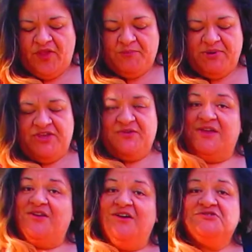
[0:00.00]
But you
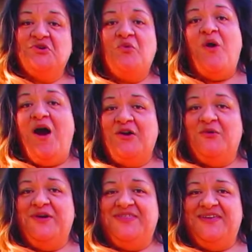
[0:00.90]
can also walk
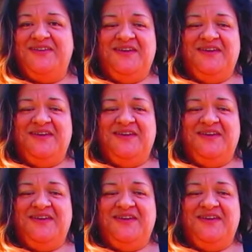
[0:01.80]
with it,